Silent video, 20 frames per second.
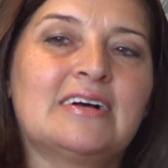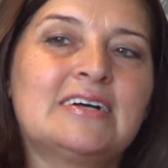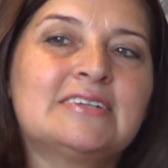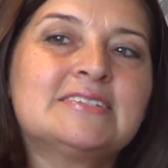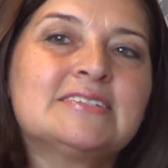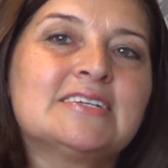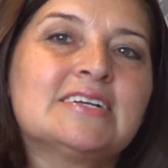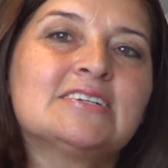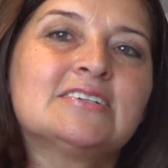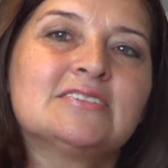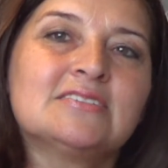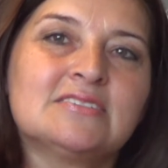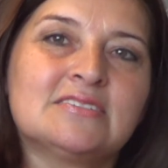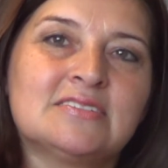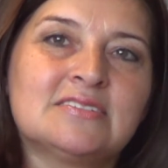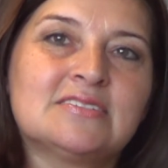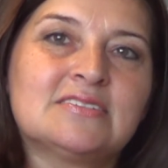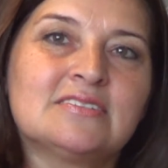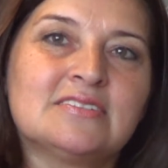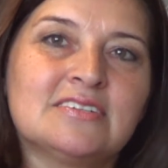as
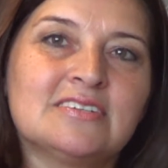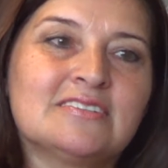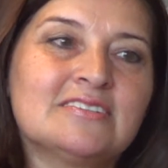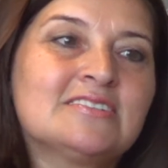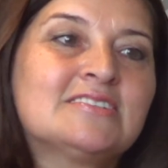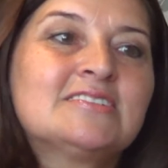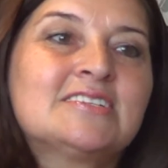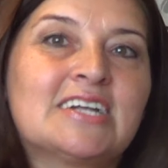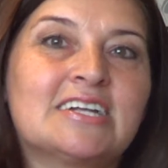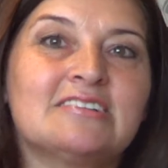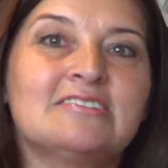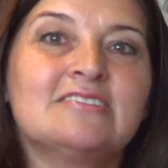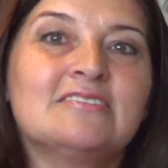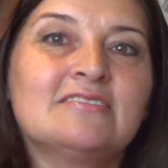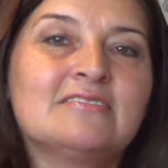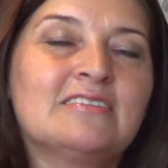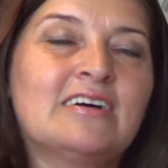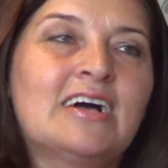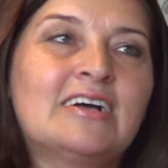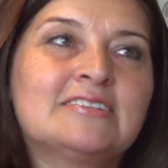
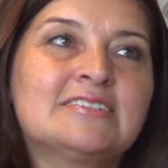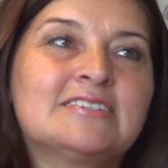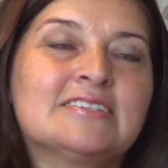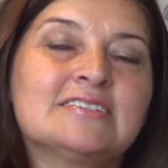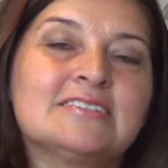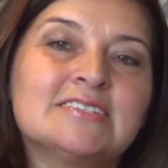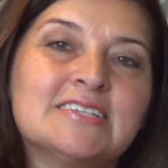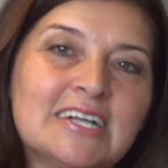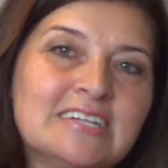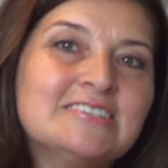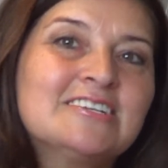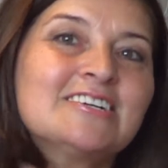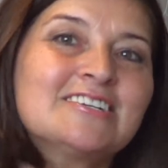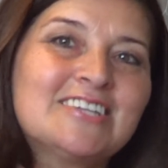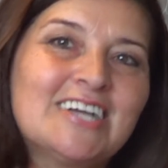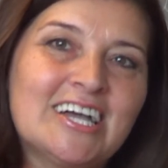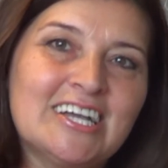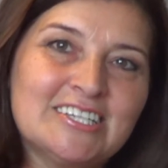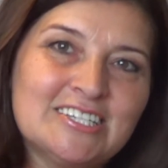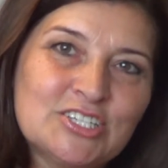a
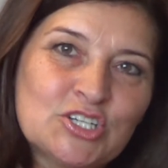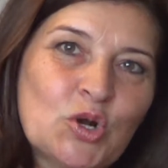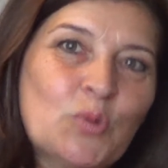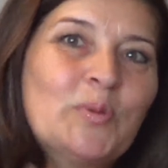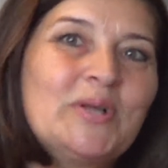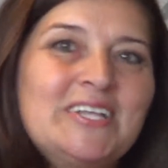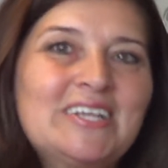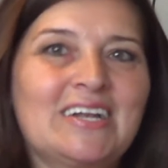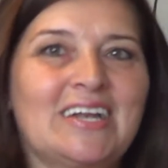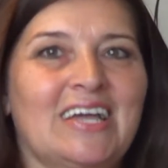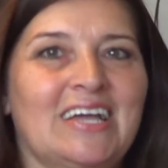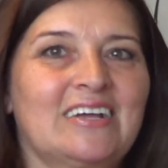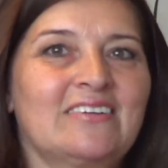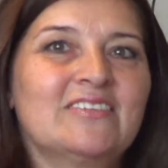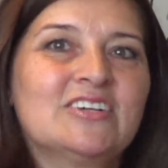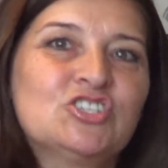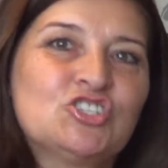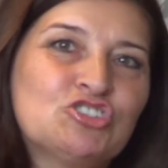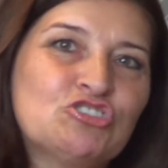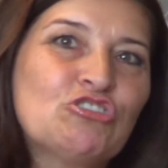standardized Romani
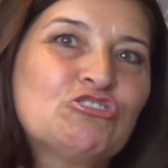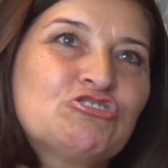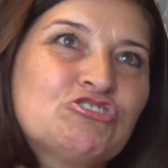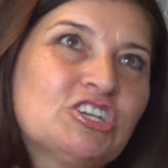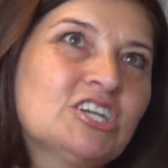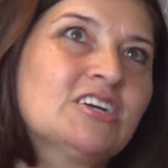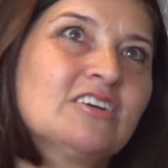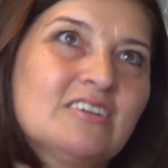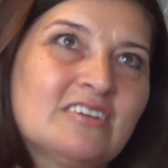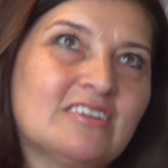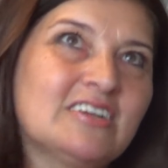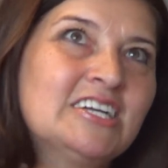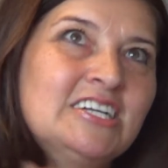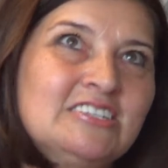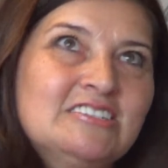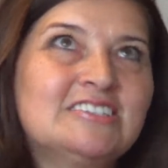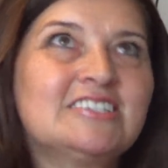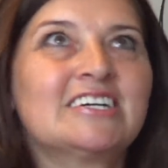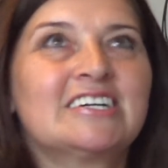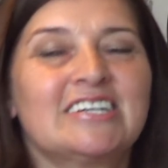language, not
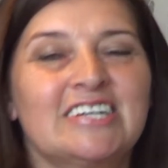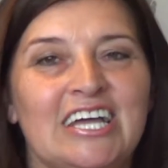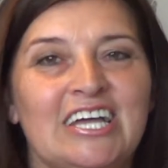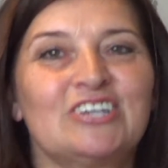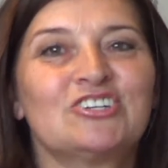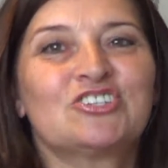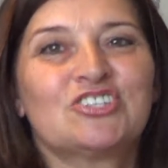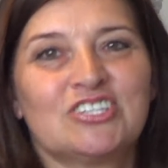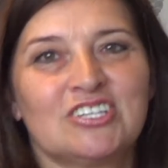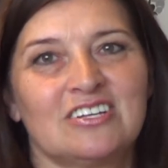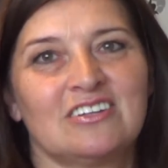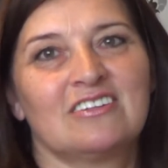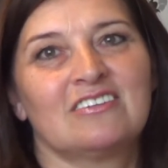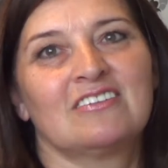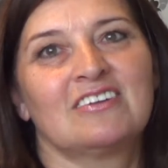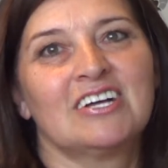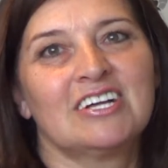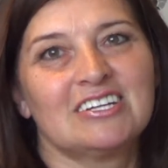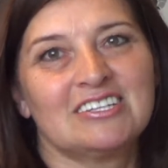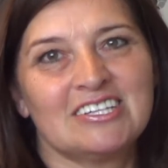
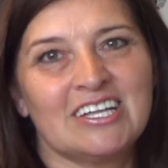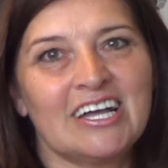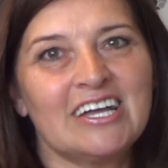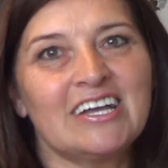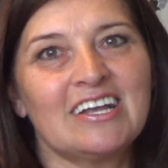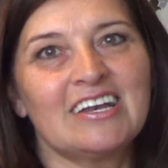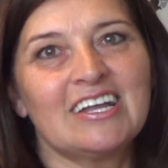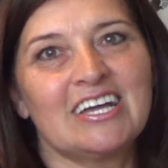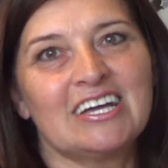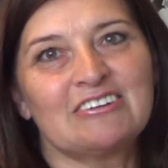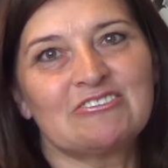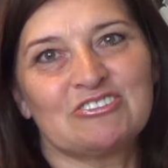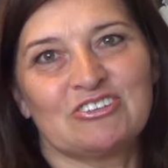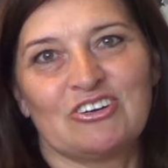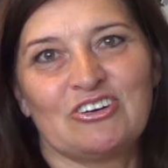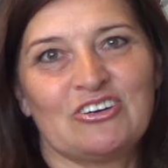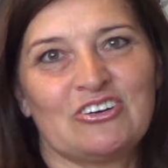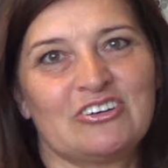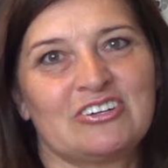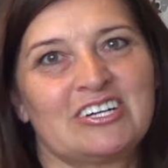international dialect
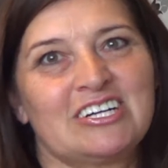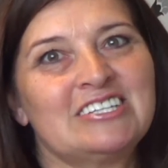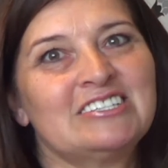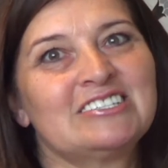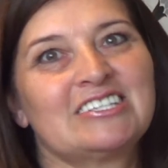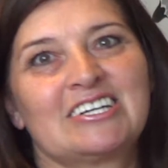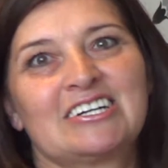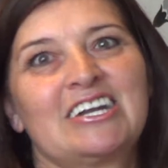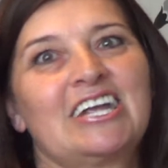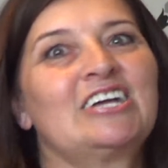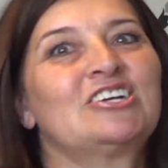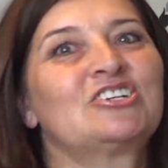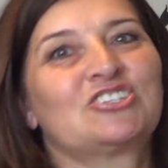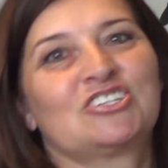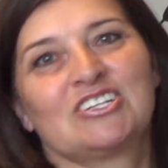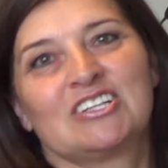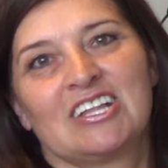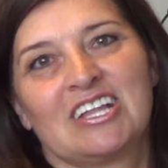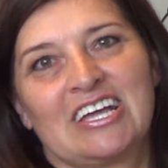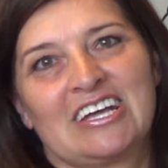or
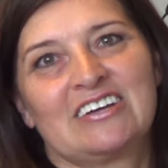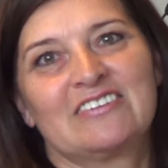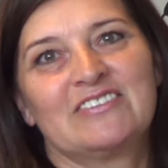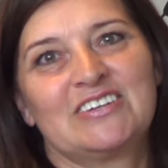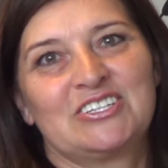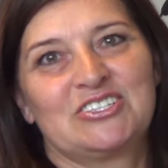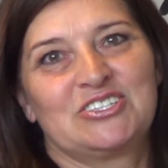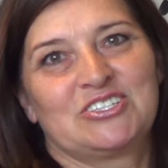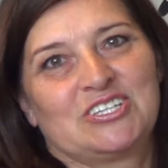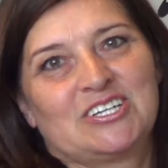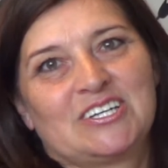international language.